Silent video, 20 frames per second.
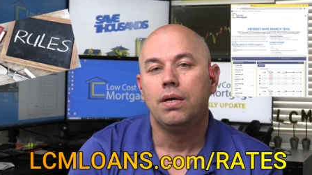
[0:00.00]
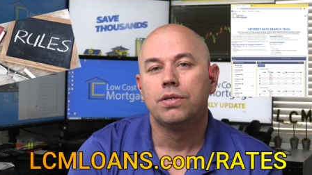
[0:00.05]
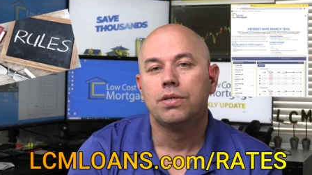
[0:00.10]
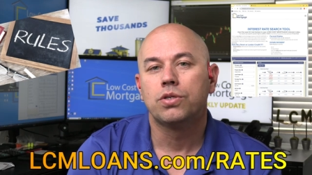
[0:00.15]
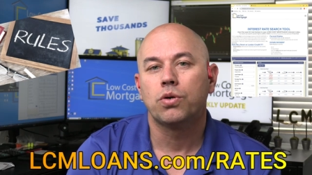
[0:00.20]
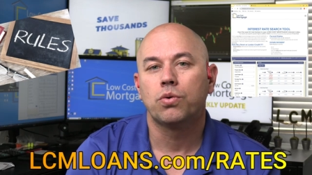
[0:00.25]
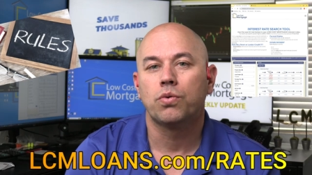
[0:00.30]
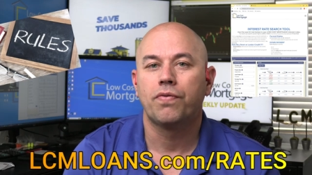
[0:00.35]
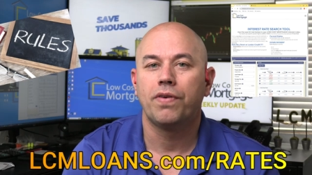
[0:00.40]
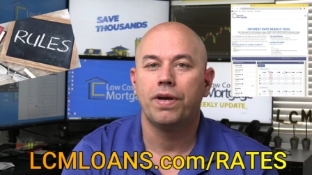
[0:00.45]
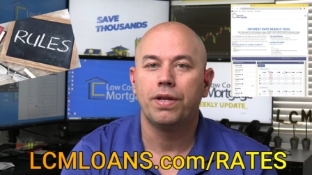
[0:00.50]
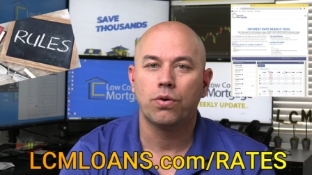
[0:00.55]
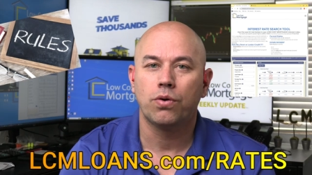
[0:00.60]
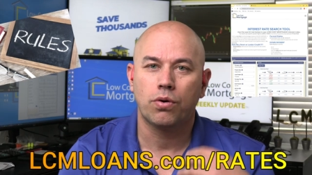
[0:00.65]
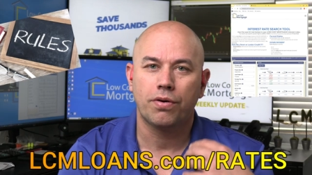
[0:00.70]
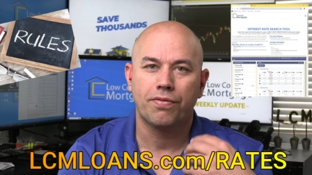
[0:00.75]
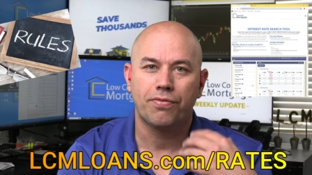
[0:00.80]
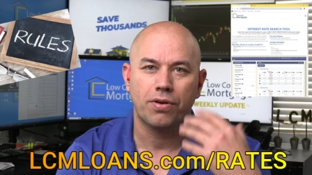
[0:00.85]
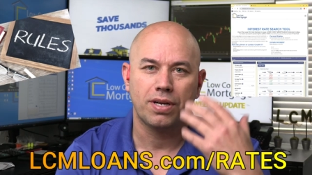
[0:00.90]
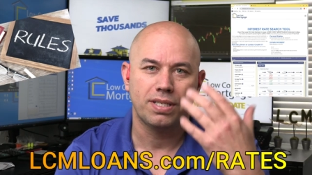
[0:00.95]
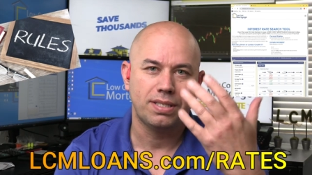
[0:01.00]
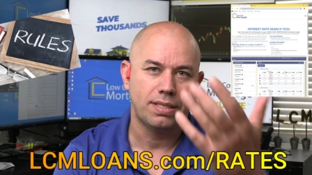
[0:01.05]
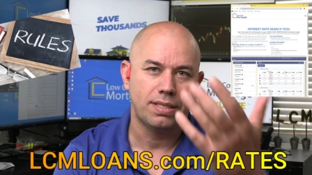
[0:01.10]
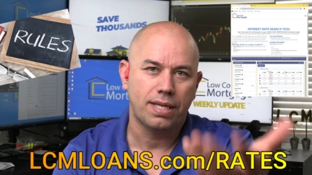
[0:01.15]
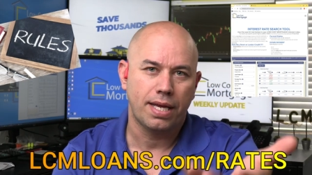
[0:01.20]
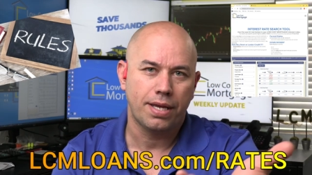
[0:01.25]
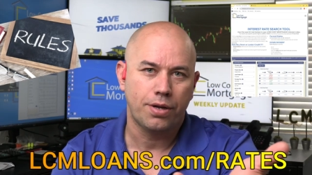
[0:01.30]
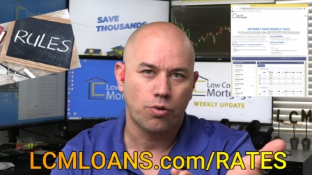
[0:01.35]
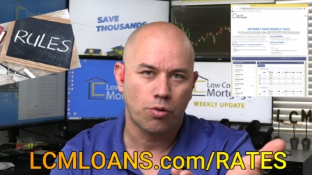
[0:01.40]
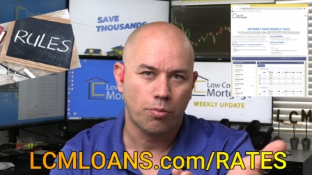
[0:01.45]
So in order for us to
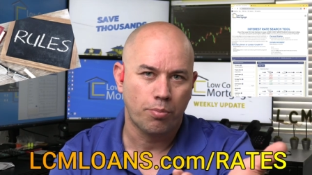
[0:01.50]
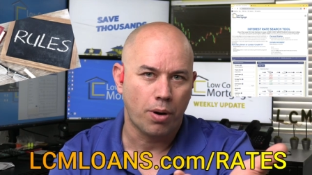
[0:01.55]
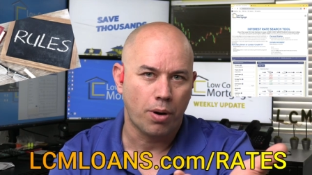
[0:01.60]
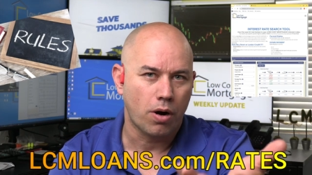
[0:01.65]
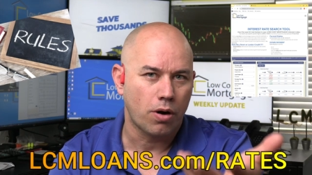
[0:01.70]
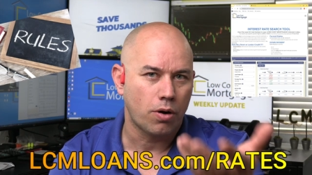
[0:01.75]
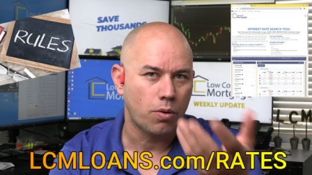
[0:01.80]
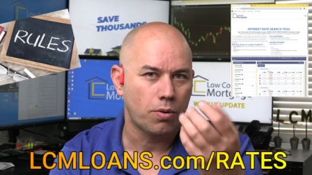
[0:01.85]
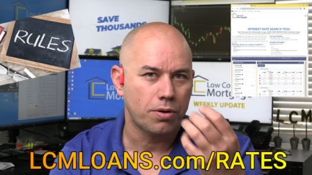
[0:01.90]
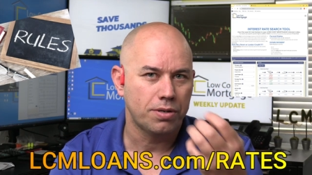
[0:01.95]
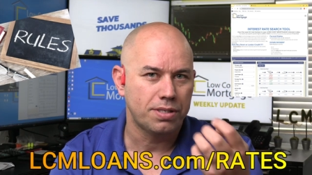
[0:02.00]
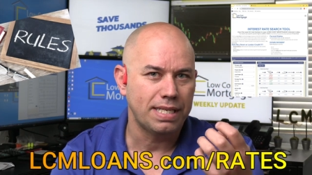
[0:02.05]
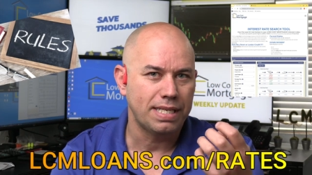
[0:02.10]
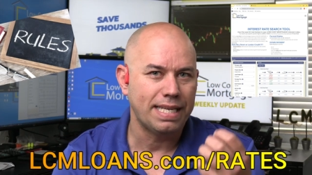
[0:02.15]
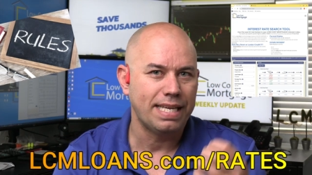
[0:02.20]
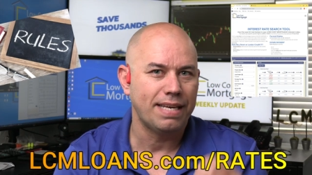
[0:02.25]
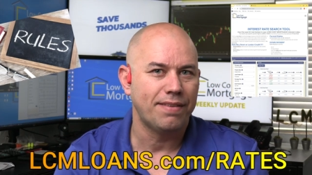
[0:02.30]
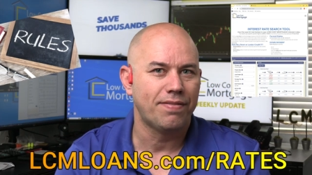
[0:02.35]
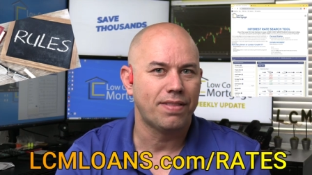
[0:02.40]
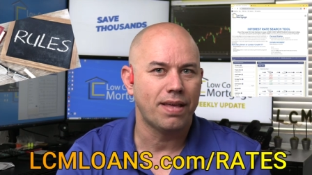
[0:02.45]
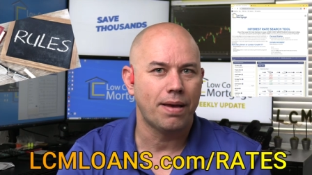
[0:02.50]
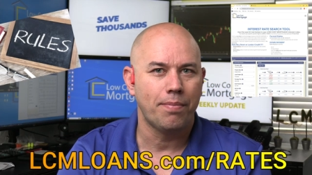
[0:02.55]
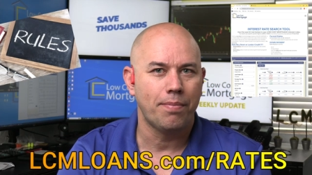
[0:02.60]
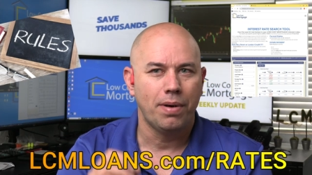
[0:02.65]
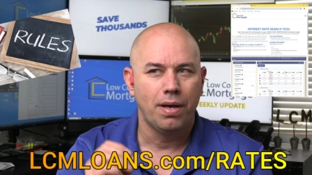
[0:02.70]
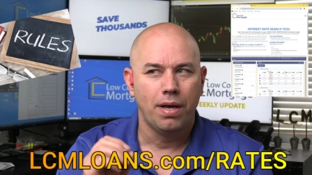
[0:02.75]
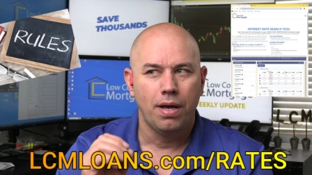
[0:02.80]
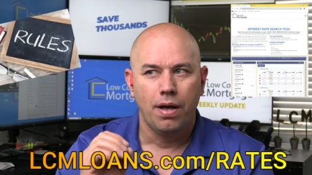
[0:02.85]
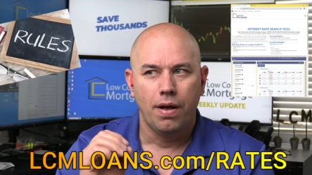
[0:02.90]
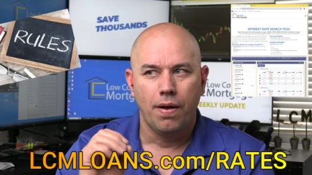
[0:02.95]
take your borrowers and give them
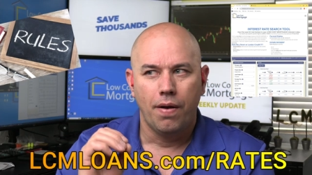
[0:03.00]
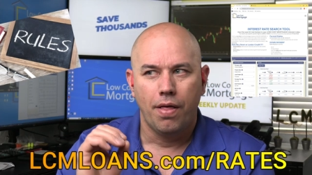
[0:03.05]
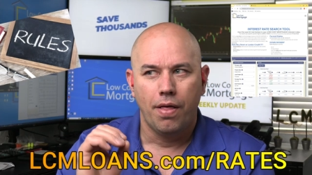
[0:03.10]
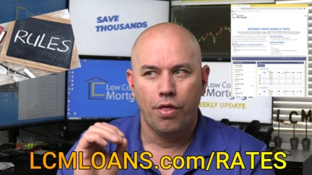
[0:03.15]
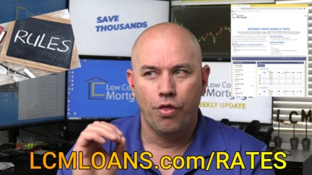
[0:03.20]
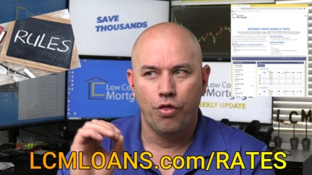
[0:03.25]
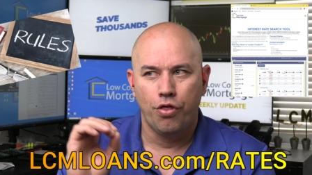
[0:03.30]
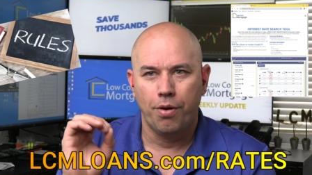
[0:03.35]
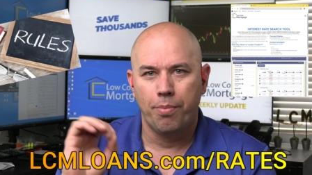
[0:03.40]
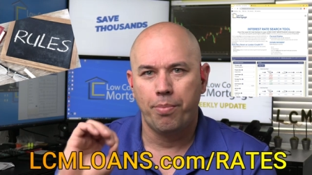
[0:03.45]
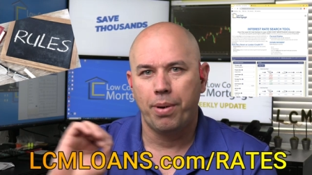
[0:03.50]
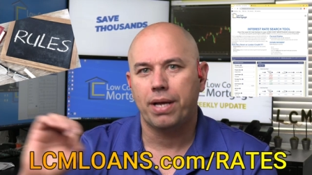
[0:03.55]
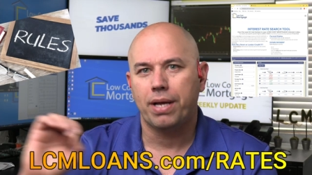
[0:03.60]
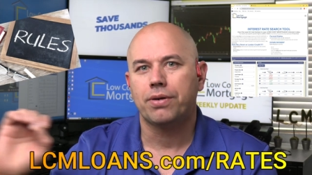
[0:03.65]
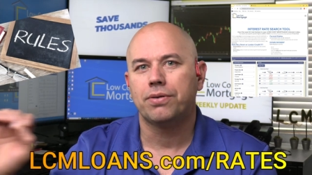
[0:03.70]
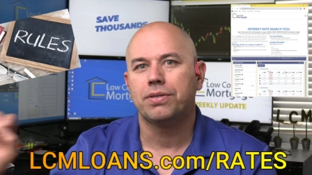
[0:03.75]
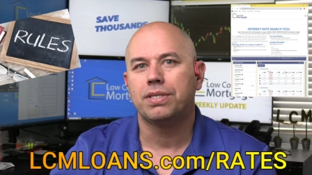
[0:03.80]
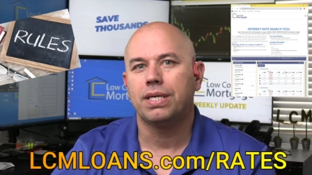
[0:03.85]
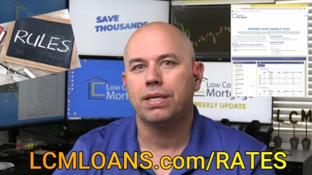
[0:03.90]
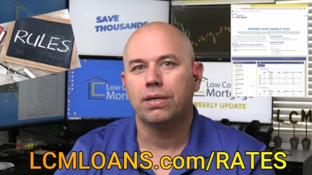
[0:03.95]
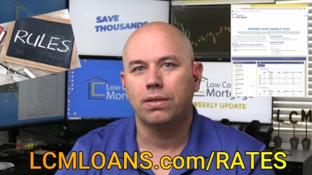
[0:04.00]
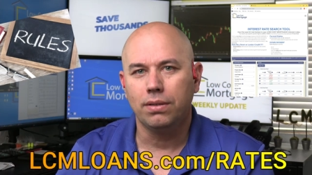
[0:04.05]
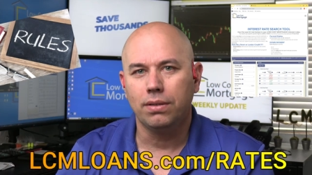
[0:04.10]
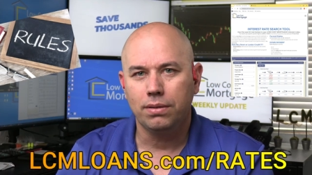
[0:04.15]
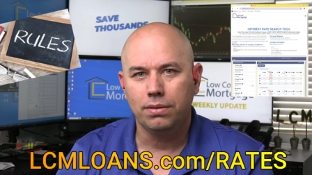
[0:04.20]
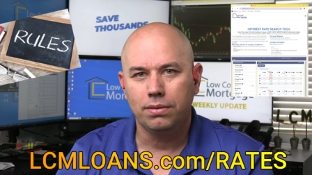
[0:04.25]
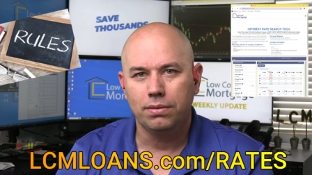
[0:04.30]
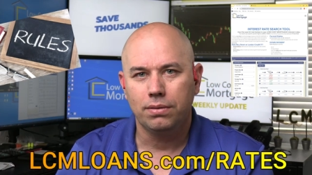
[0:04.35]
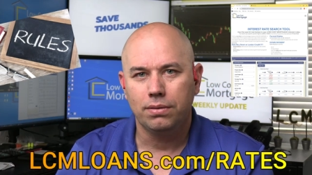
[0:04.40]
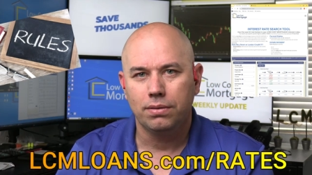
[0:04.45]
the better deal,